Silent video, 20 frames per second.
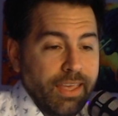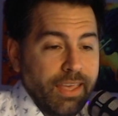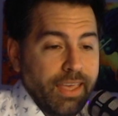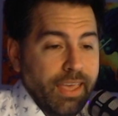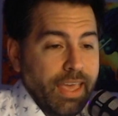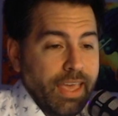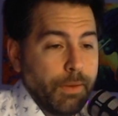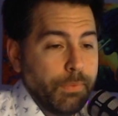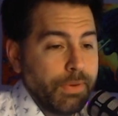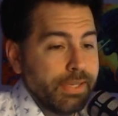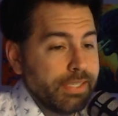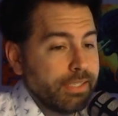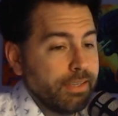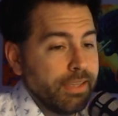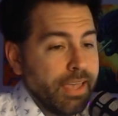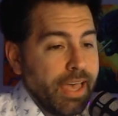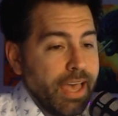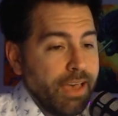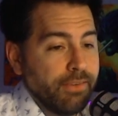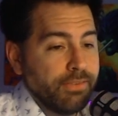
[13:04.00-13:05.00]
And we still
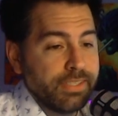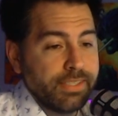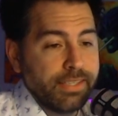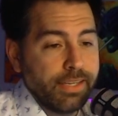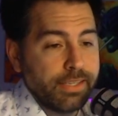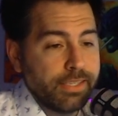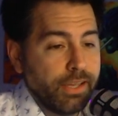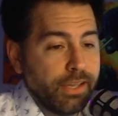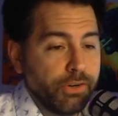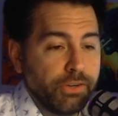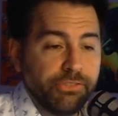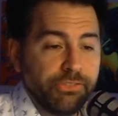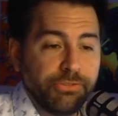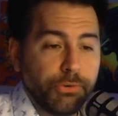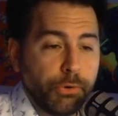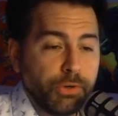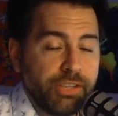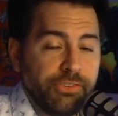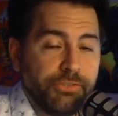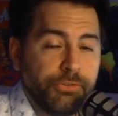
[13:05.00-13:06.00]
have
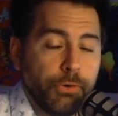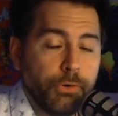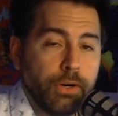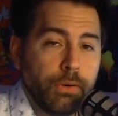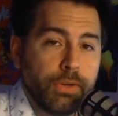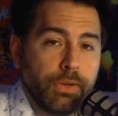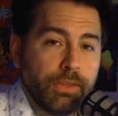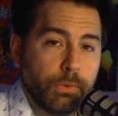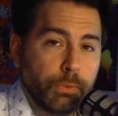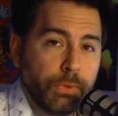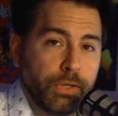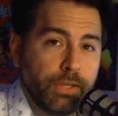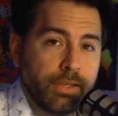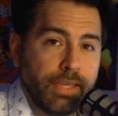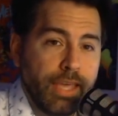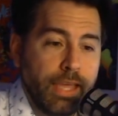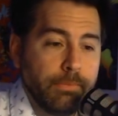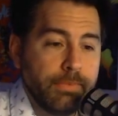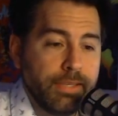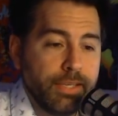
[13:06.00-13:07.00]
644 with the real
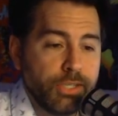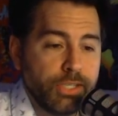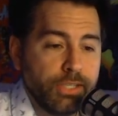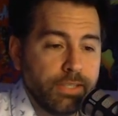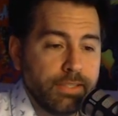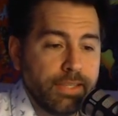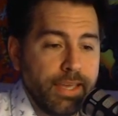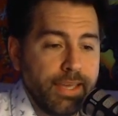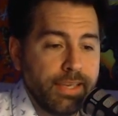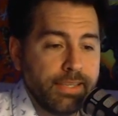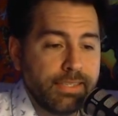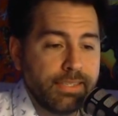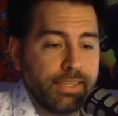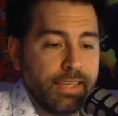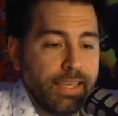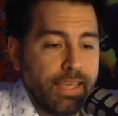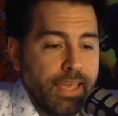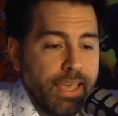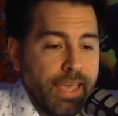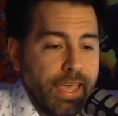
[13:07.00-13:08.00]
game digital dice
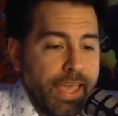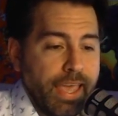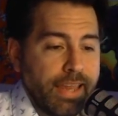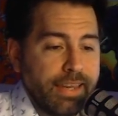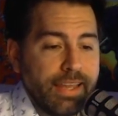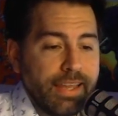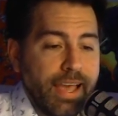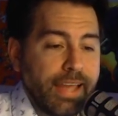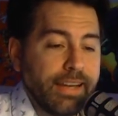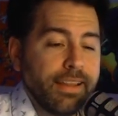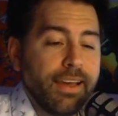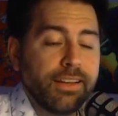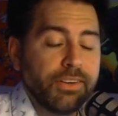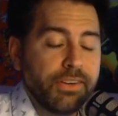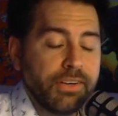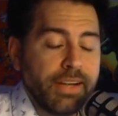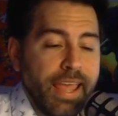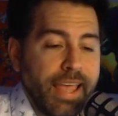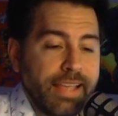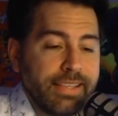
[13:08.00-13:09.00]
and
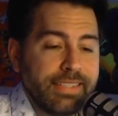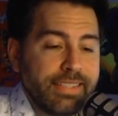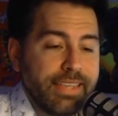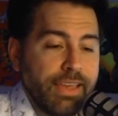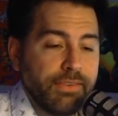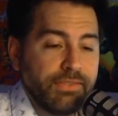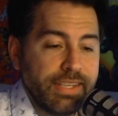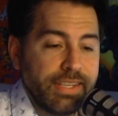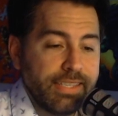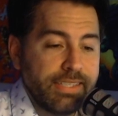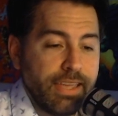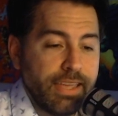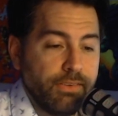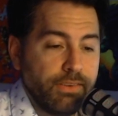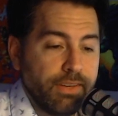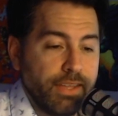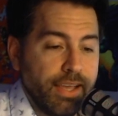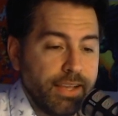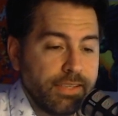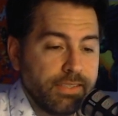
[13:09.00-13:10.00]

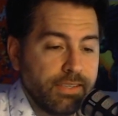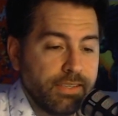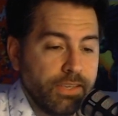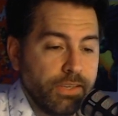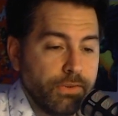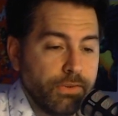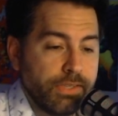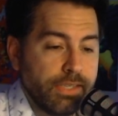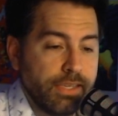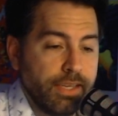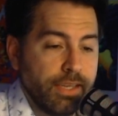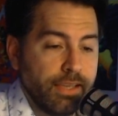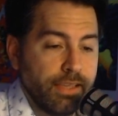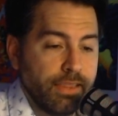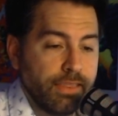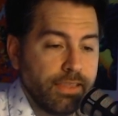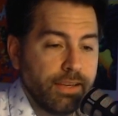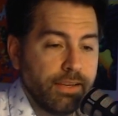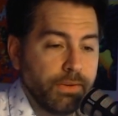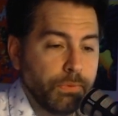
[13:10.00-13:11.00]
977x using
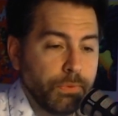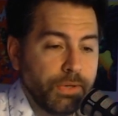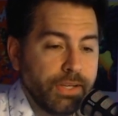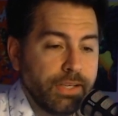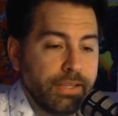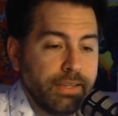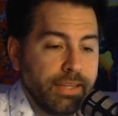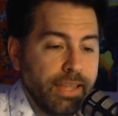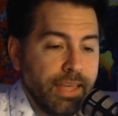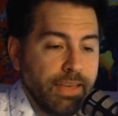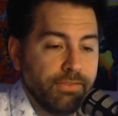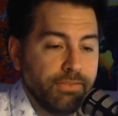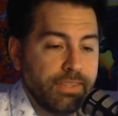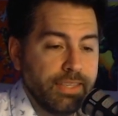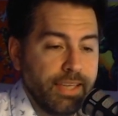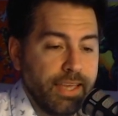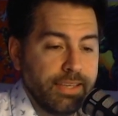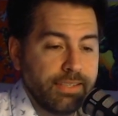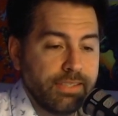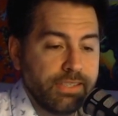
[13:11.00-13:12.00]
the real life
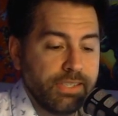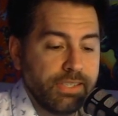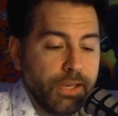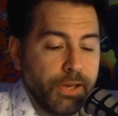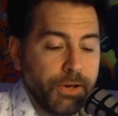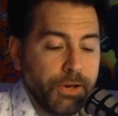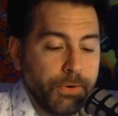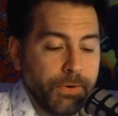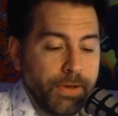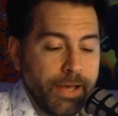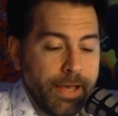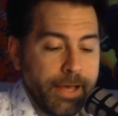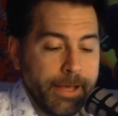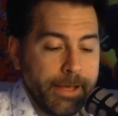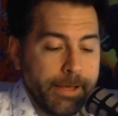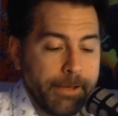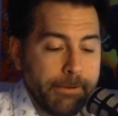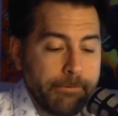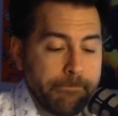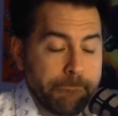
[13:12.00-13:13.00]
dice. So,
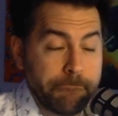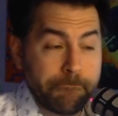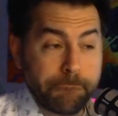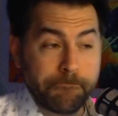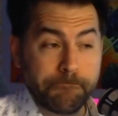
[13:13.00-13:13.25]
um,